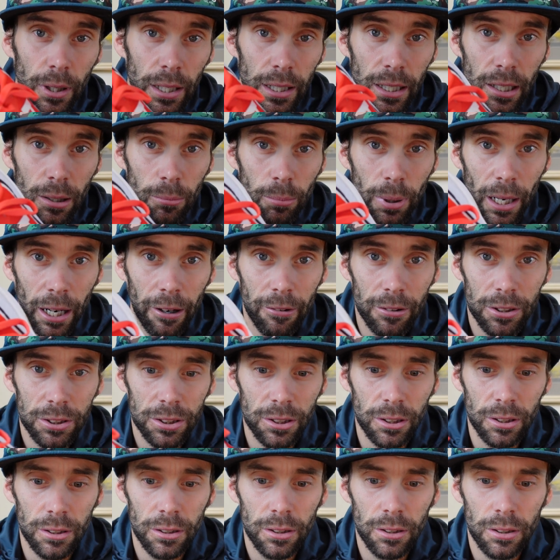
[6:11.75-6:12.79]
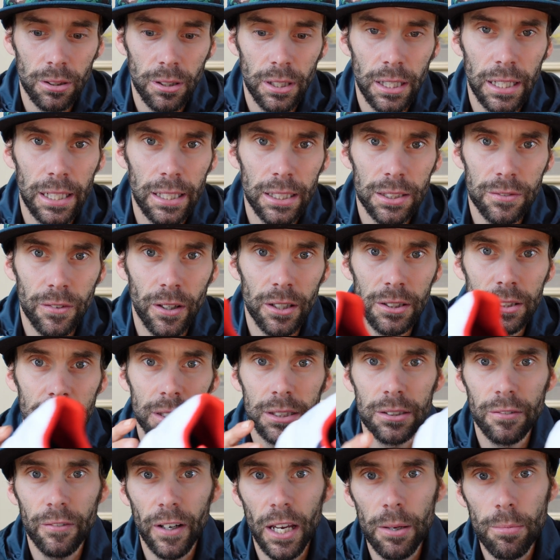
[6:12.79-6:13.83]
a comparison, these
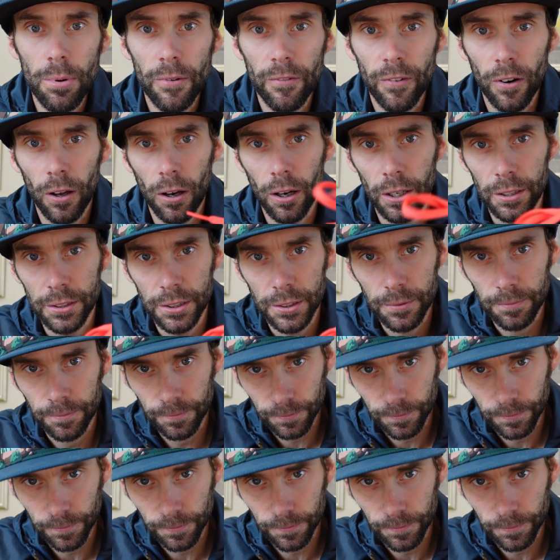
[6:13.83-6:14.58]
versus the Vaporflies,